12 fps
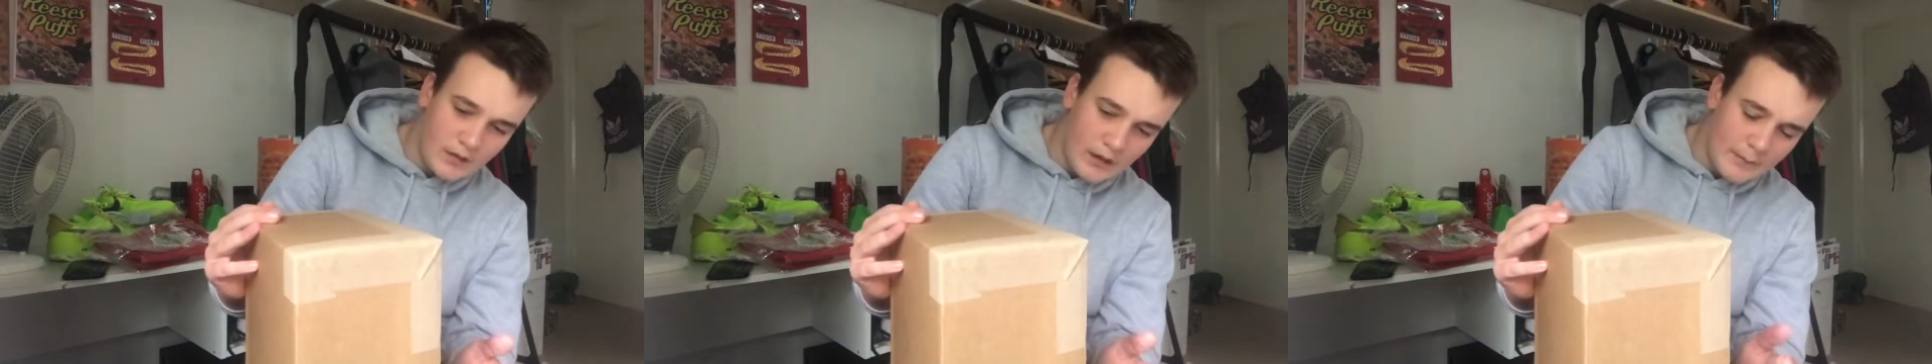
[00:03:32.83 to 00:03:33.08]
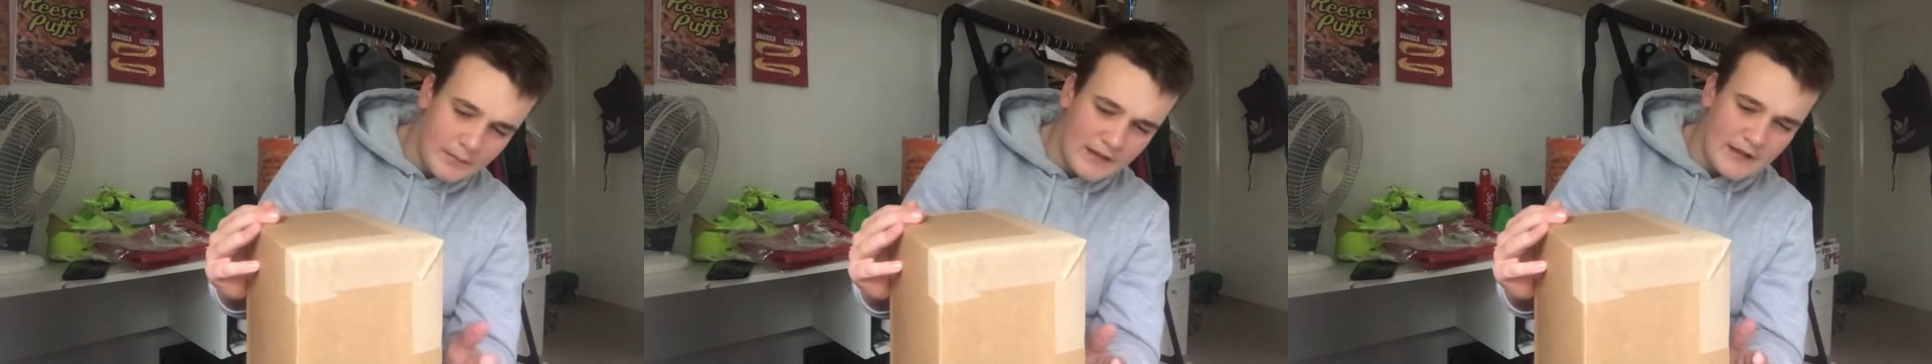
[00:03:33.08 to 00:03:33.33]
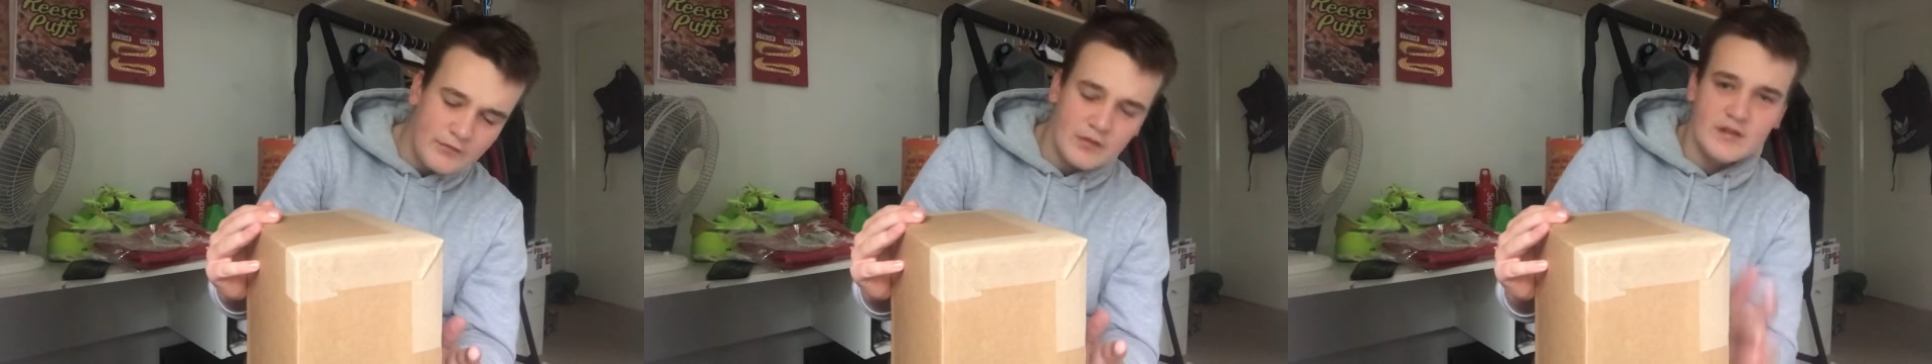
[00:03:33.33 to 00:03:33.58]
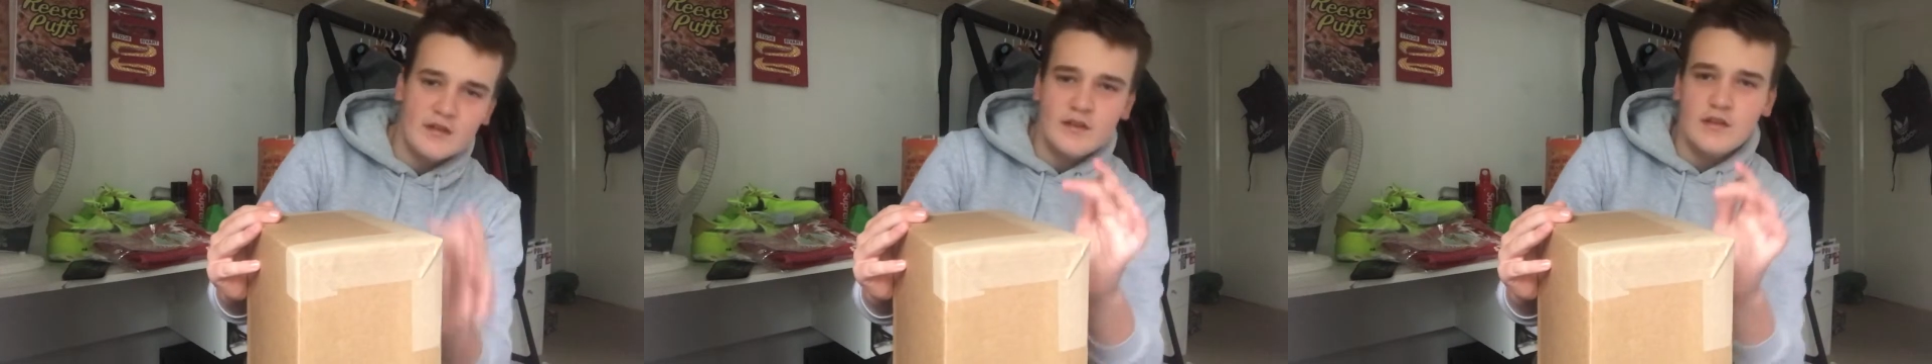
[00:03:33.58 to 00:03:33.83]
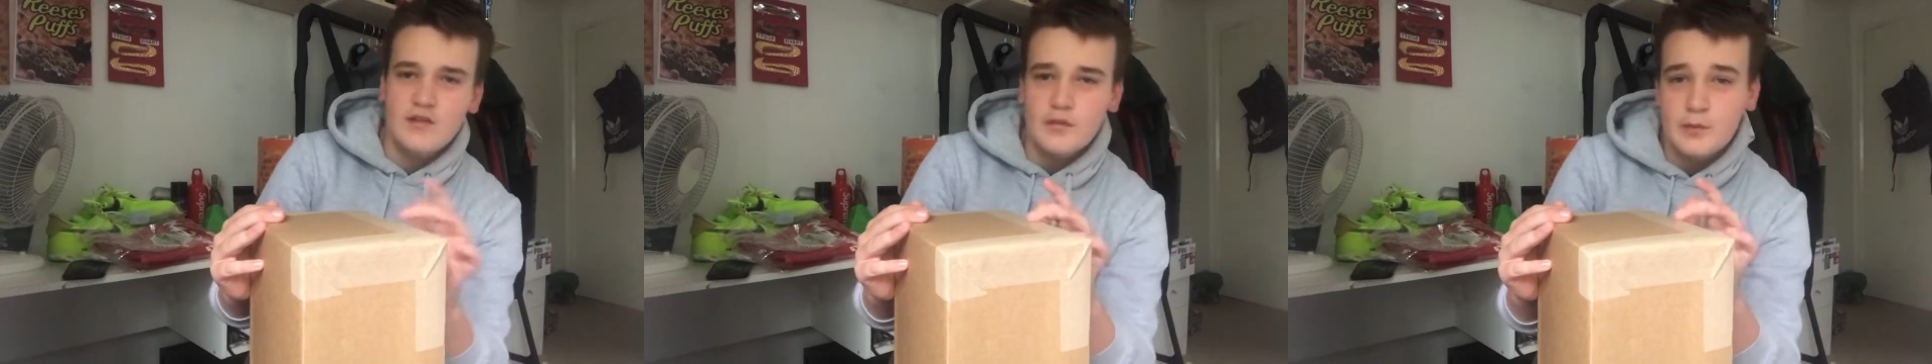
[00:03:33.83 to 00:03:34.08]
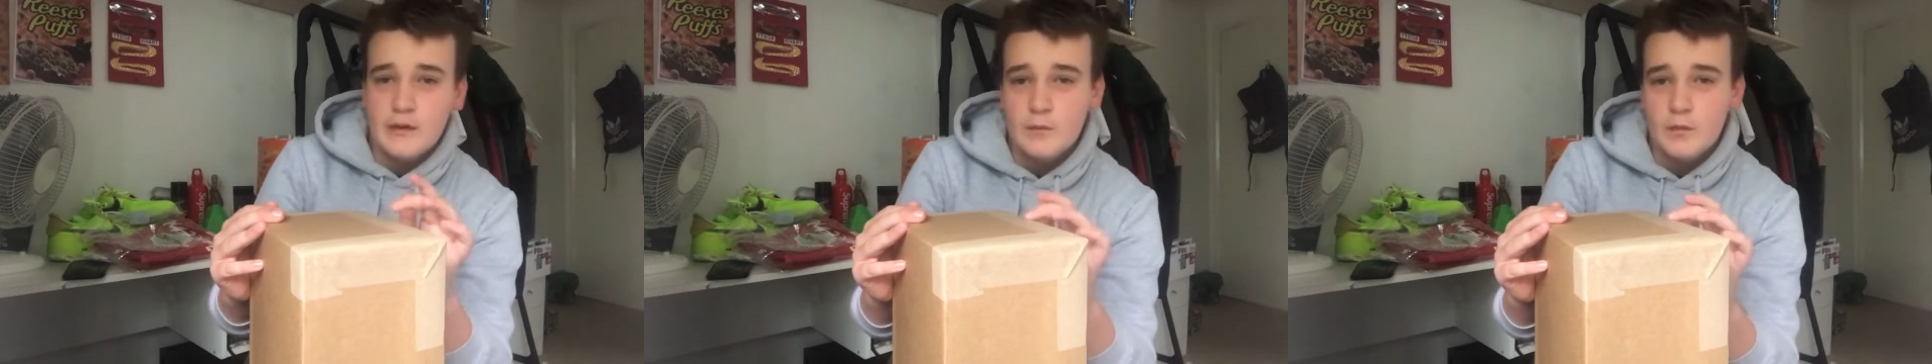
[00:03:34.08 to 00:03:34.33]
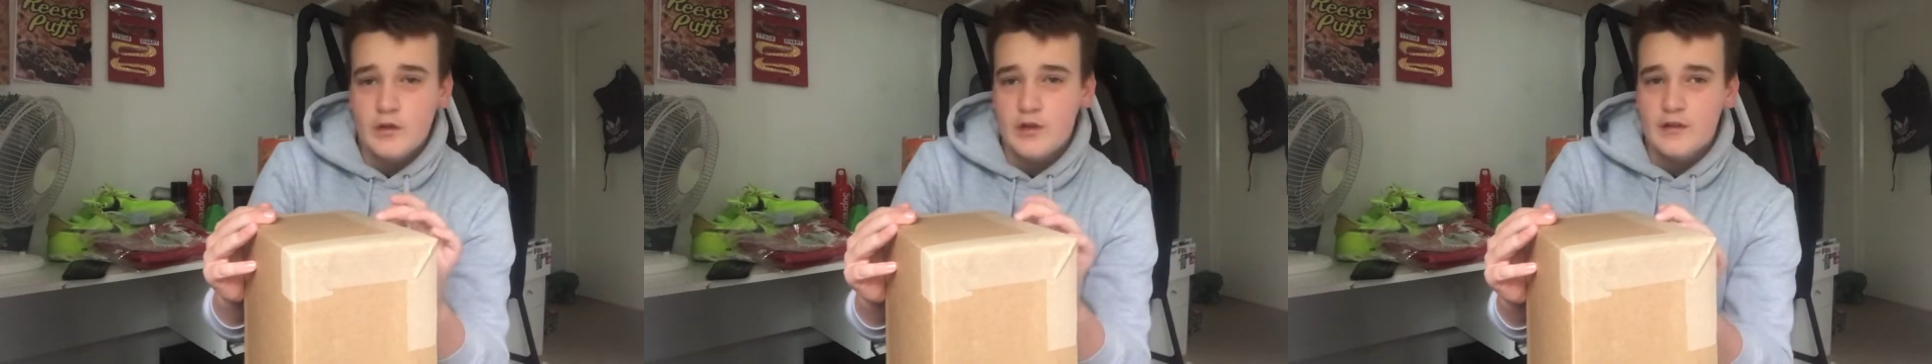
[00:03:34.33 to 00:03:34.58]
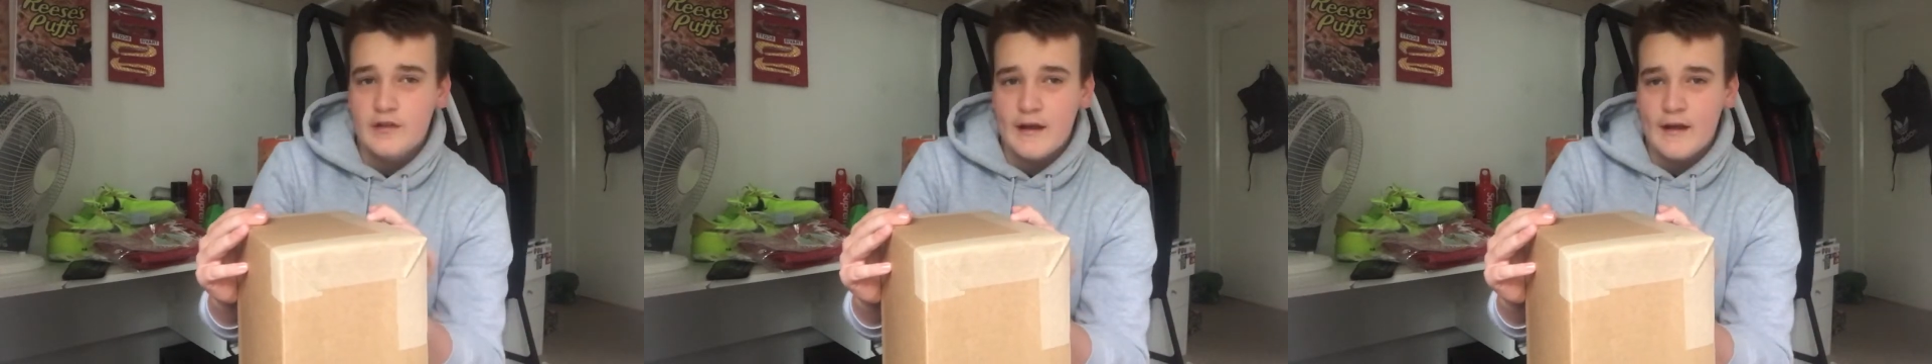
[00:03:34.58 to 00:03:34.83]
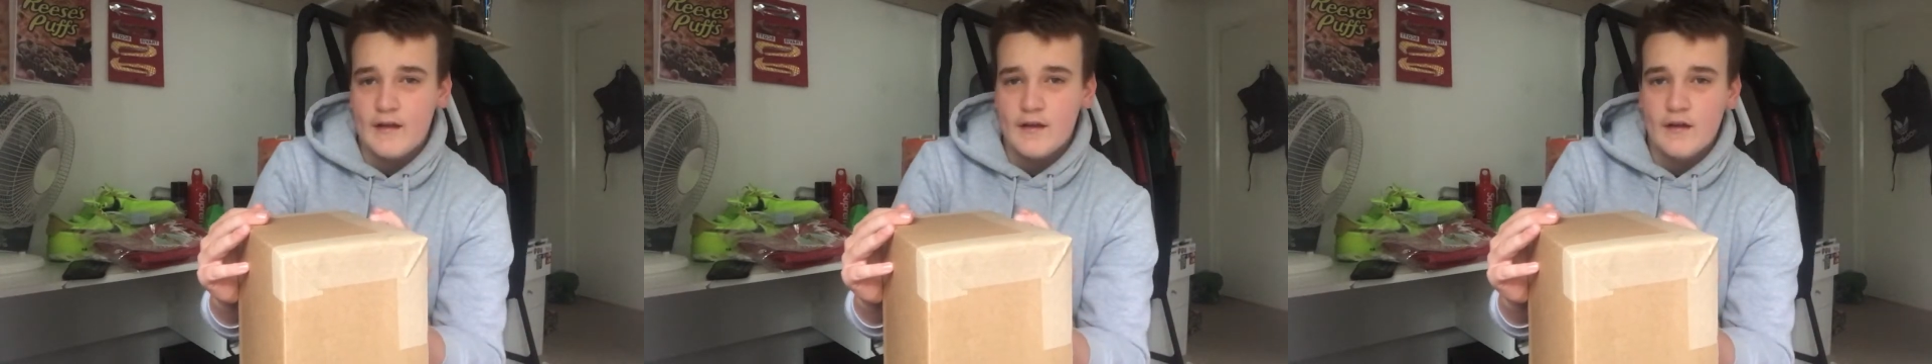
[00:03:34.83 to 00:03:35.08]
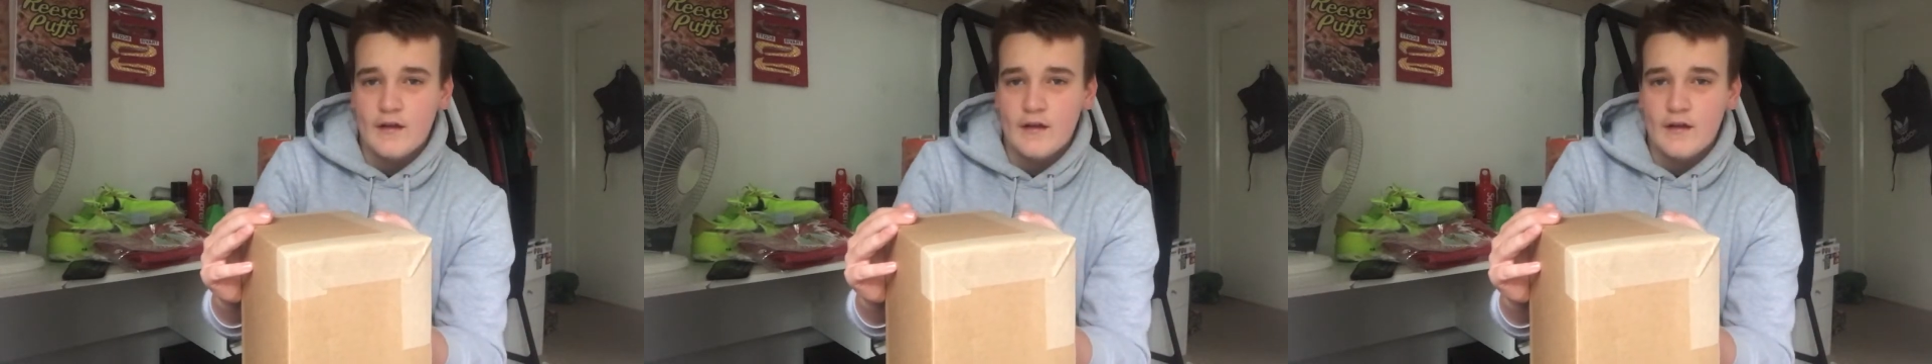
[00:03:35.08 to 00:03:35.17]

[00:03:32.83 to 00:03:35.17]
I believe this is the Supreme Woodland deck.